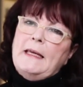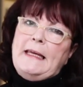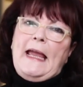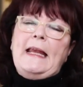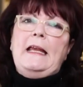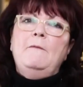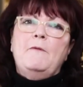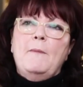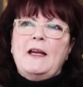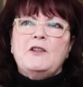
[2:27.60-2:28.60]
get
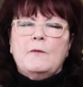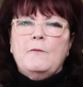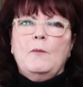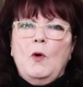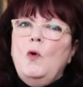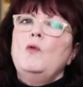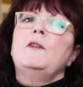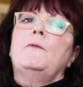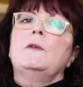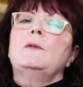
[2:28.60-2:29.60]
information from all
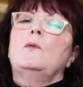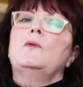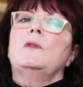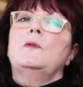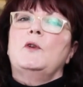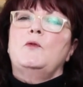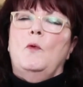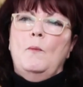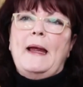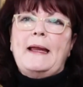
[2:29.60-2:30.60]
different sources, which
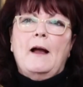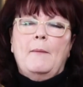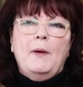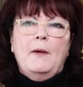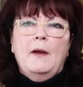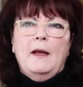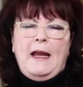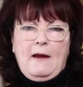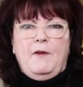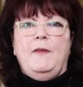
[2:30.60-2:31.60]
will make up
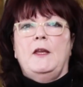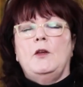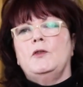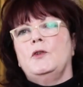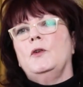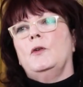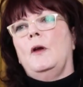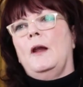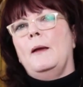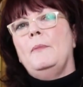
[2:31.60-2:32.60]
everything you do.
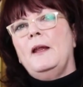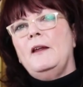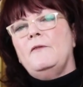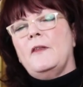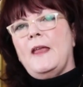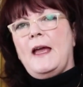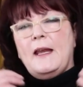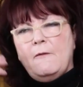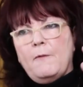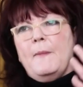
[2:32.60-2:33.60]
And I believe that
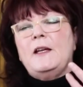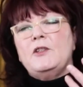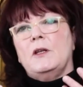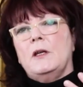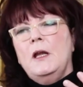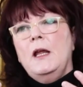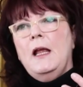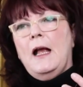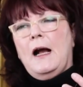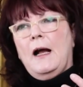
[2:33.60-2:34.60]
information
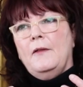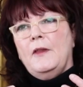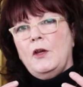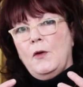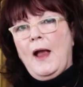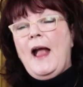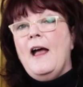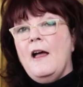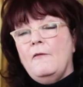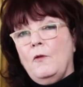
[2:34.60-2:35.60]
that you
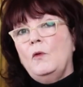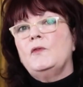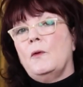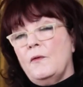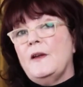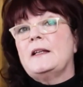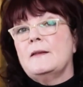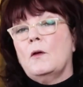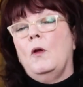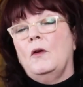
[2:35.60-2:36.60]
have also affects
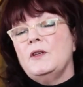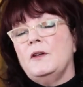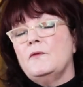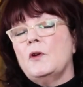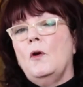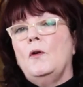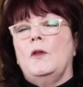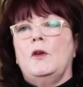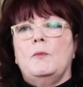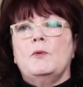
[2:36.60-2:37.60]
the quality of tone
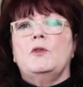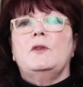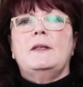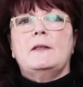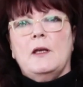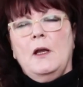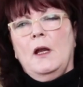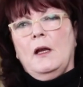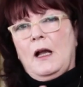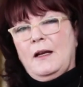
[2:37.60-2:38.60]
that you produce. It's
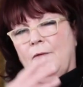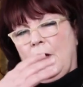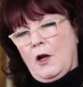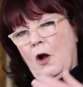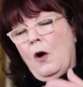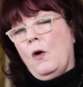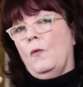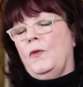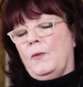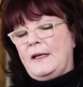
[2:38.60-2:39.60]
kind of like a
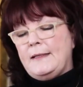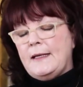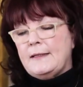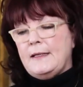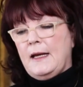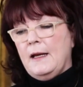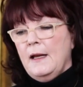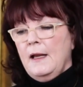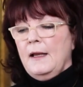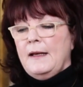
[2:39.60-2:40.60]
whole 360.
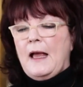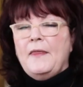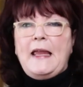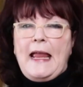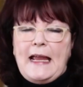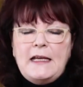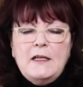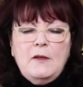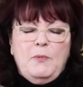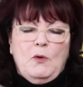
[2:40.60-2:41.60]
Now, the end
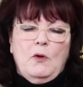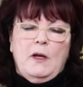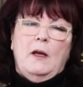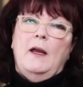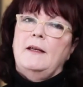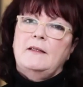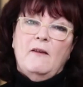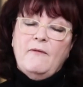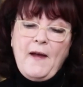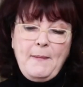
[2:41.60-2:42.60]
of the book is
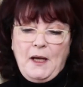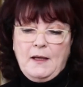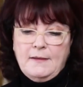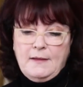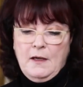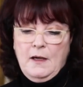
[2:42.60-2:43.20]
fabulous.